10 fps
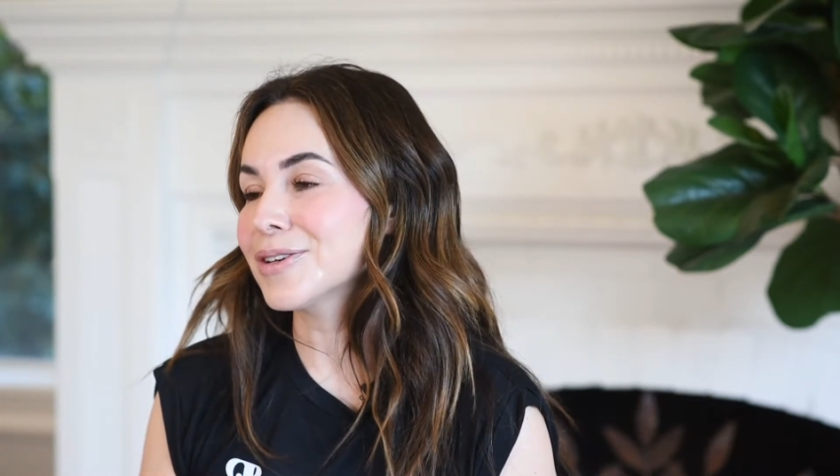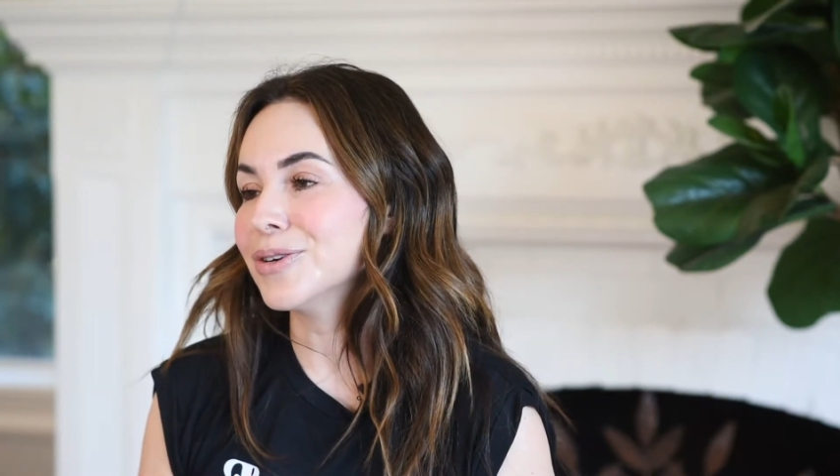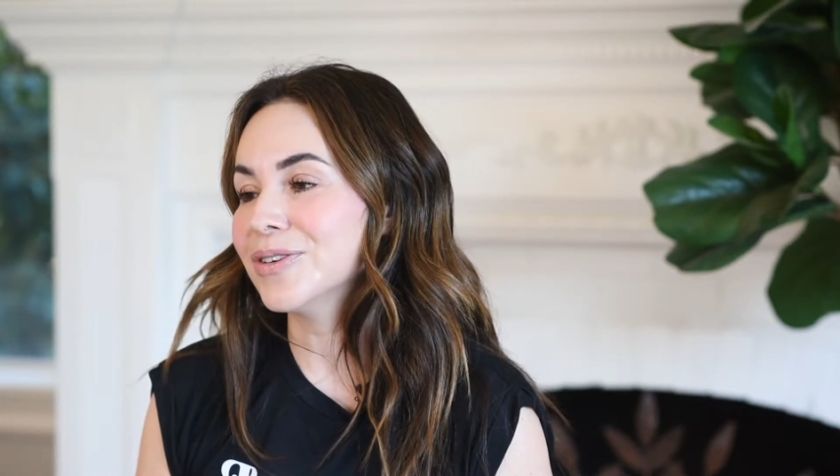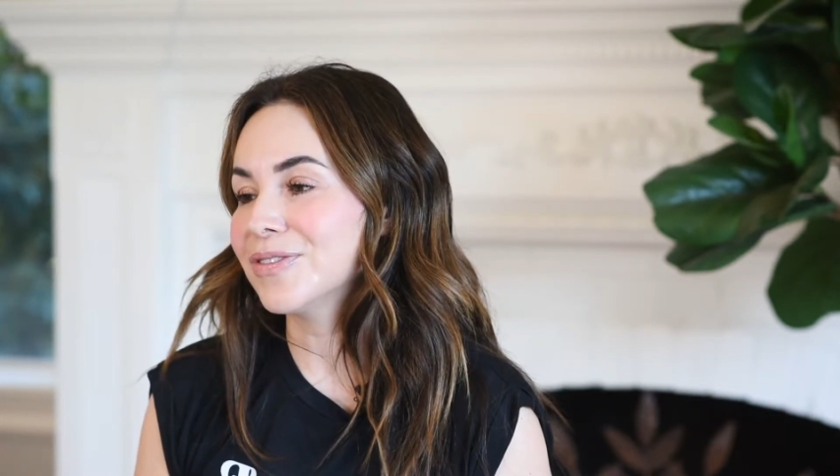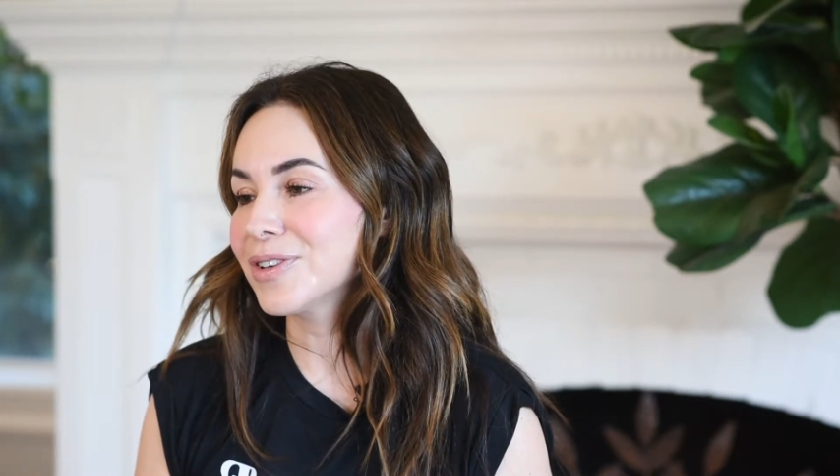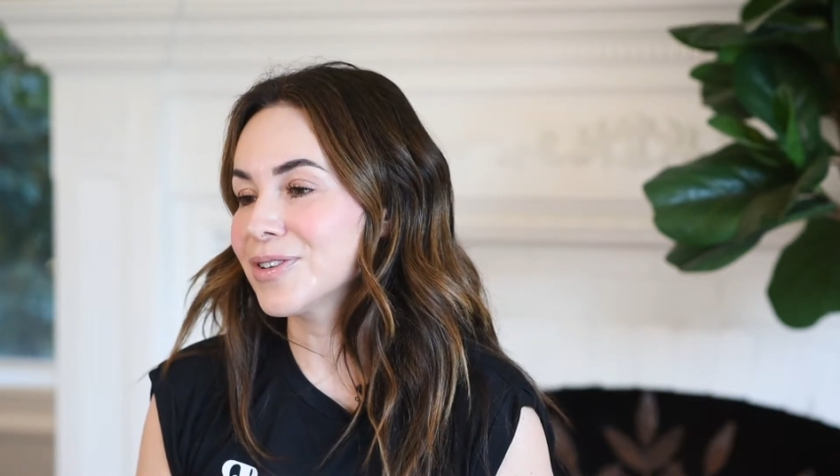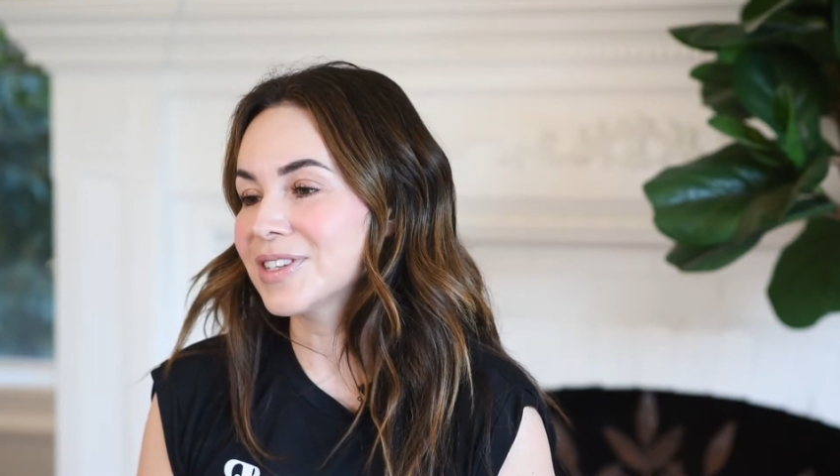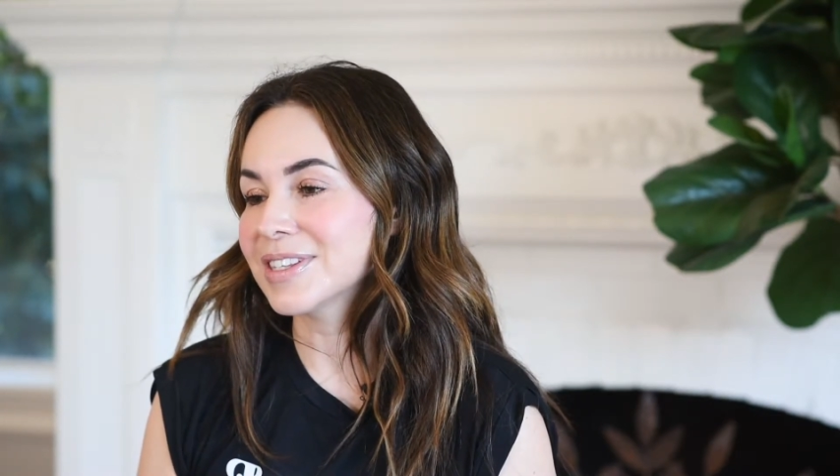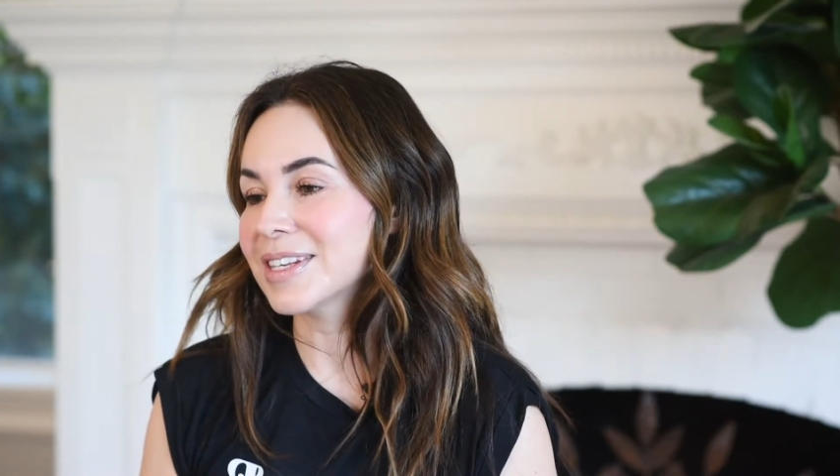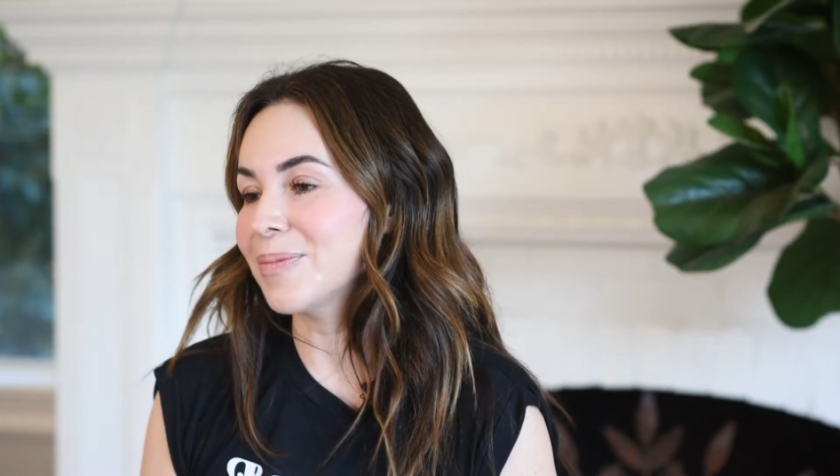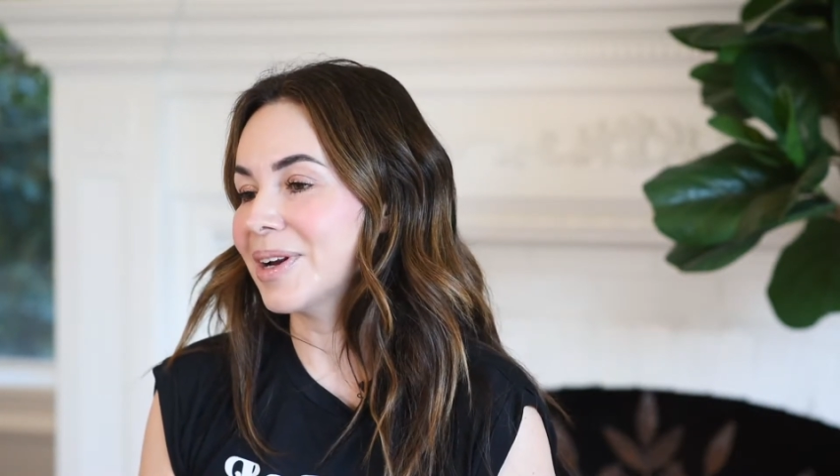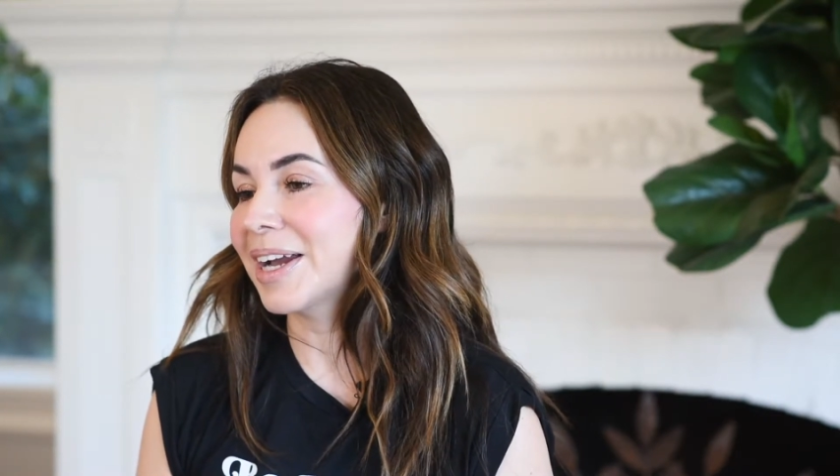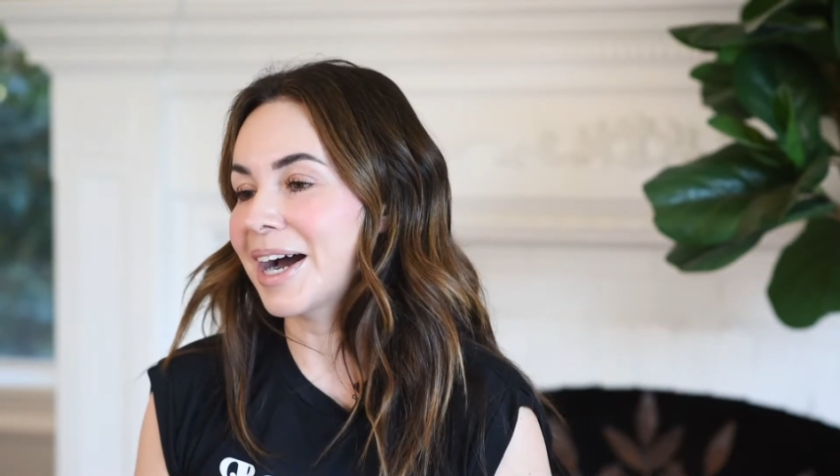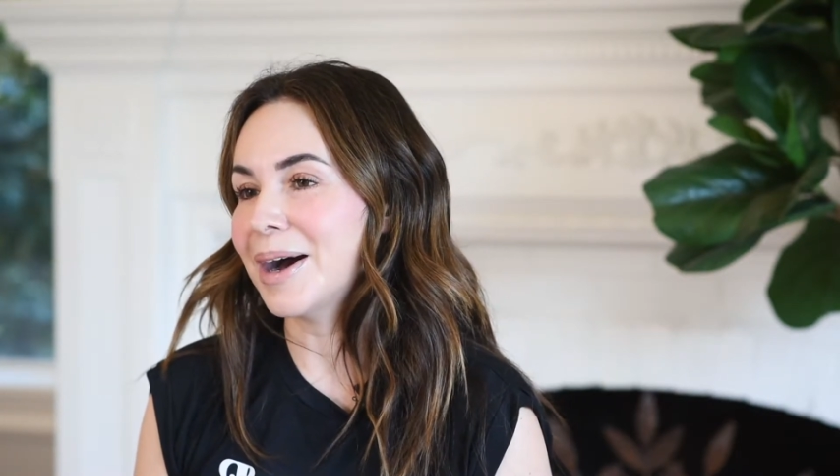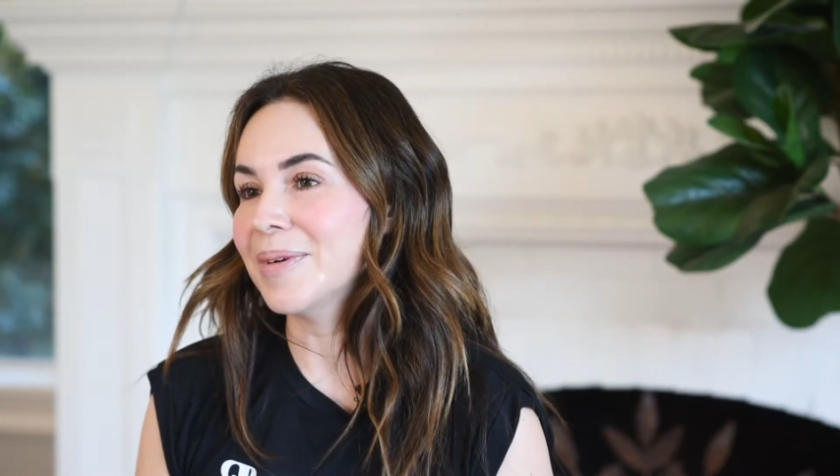to Whole Foods and somebody
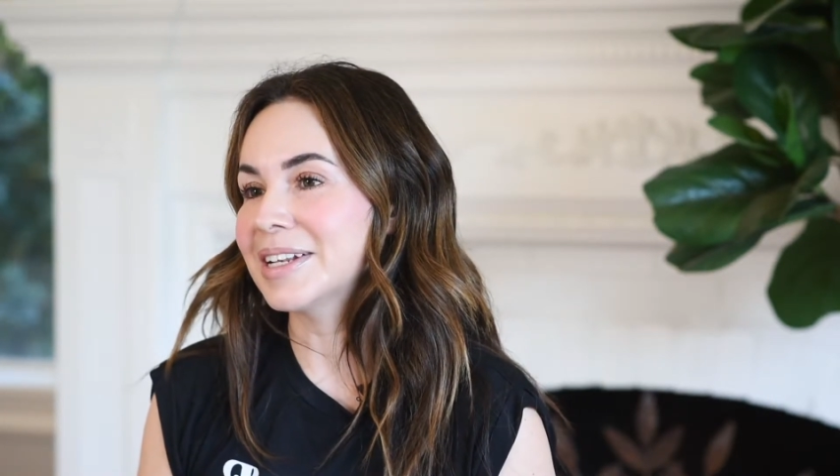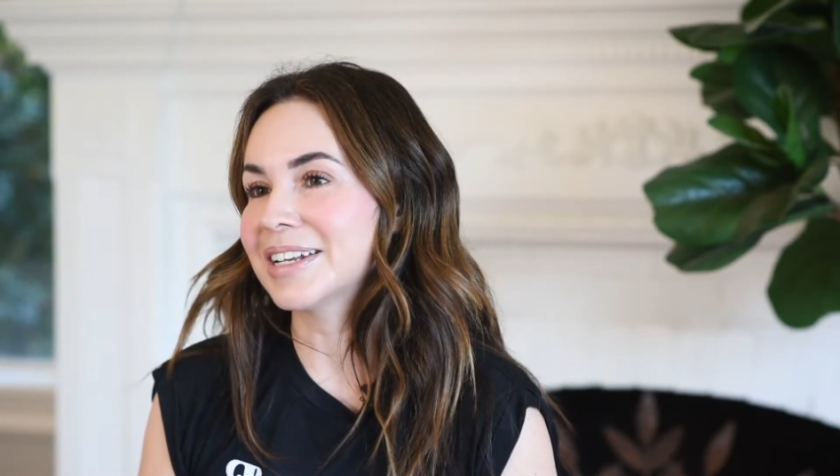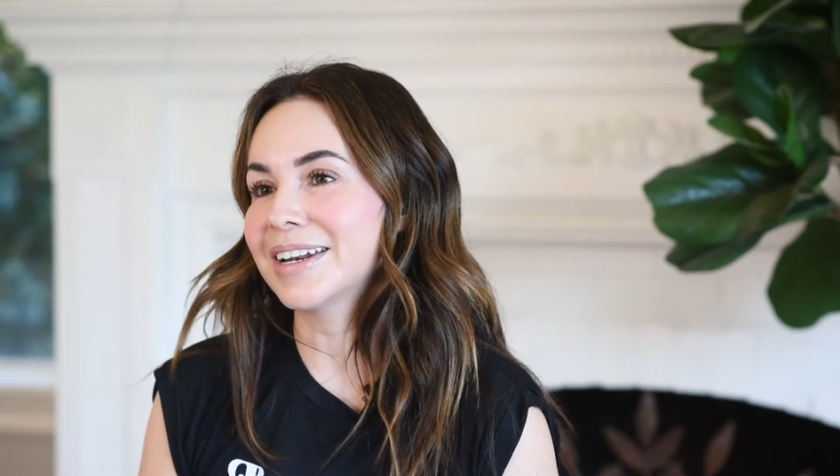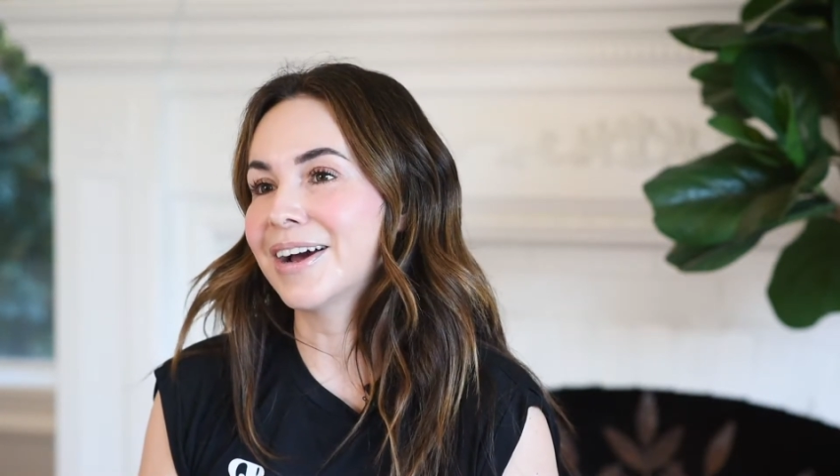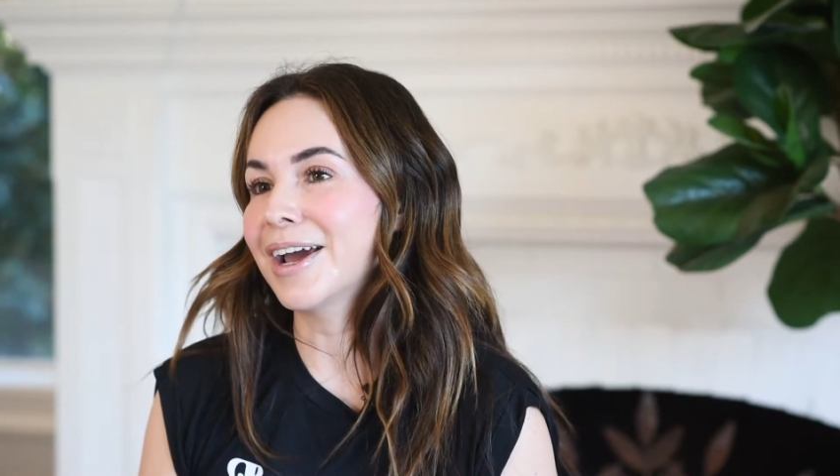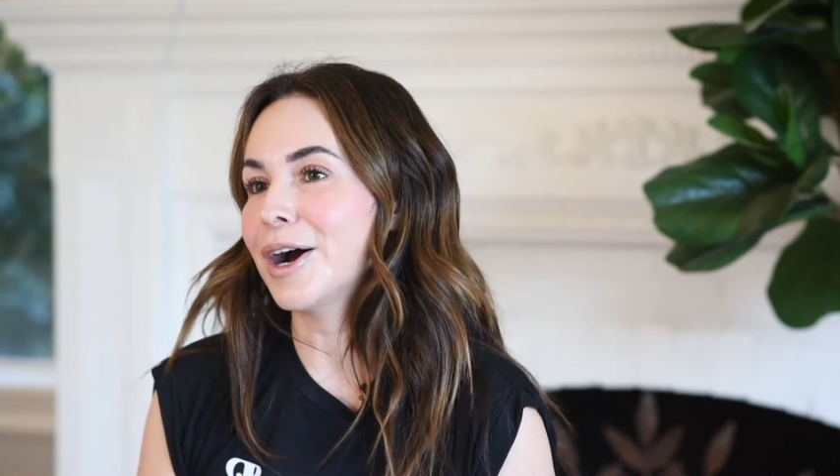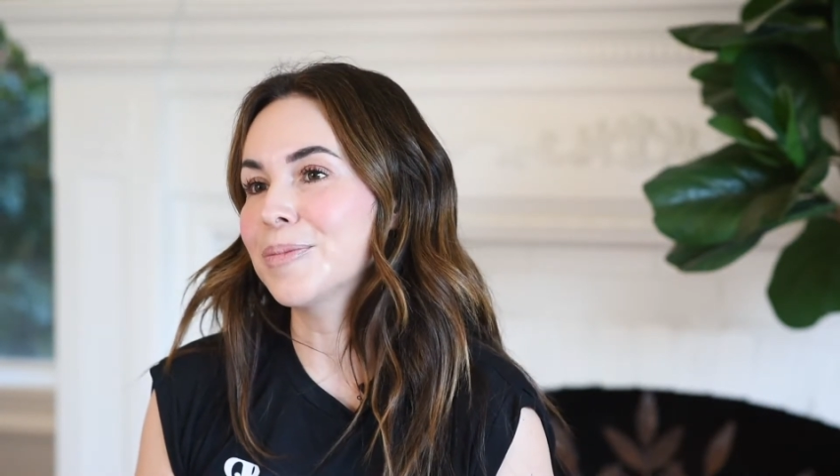commented on how